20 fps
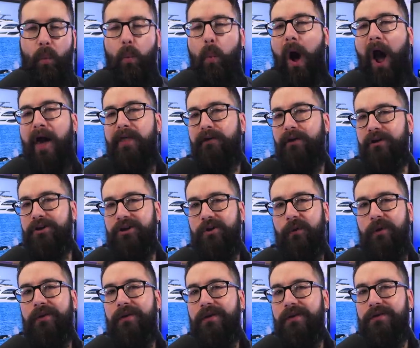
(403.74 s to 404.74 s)
why they're
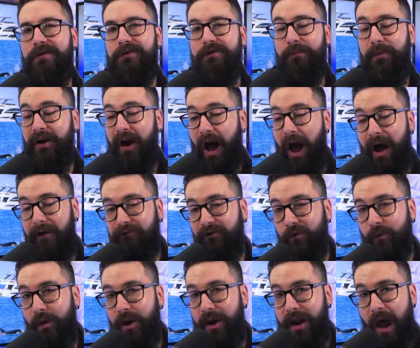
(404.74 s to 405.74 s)
doing this, but I, for
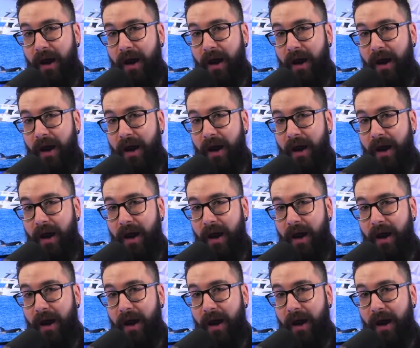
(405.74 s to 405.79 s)
one,